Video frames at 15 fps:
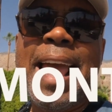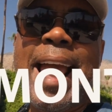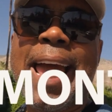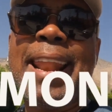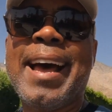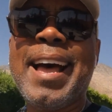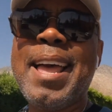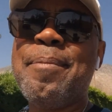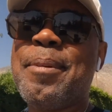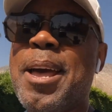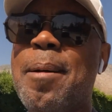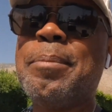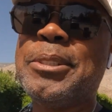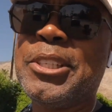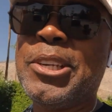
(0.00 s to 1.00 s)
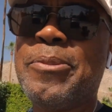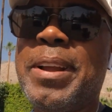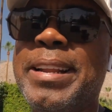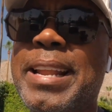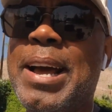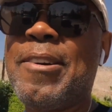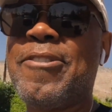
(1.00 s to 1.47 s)
and I'm coming to you
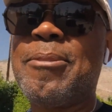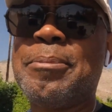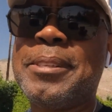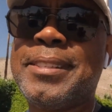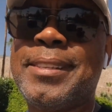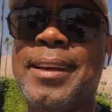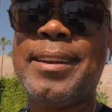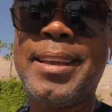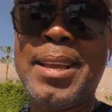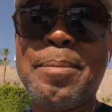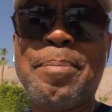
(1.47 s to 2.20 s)
right now from sunny